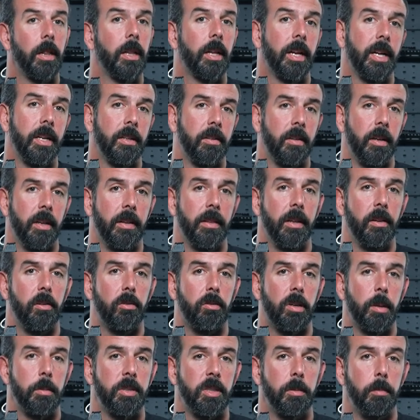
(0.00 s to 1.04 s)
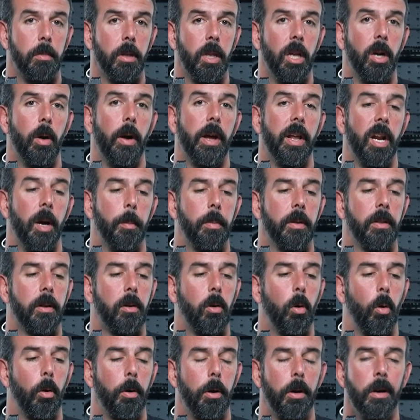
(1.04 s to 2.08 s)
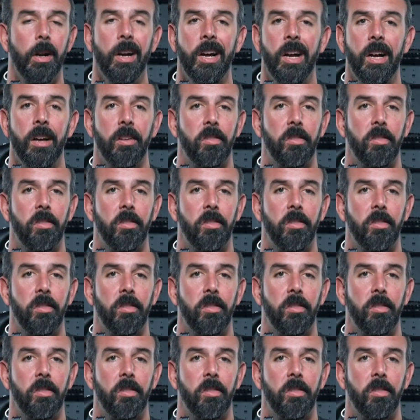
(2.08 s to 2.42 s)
linked in the description below and up in the corner.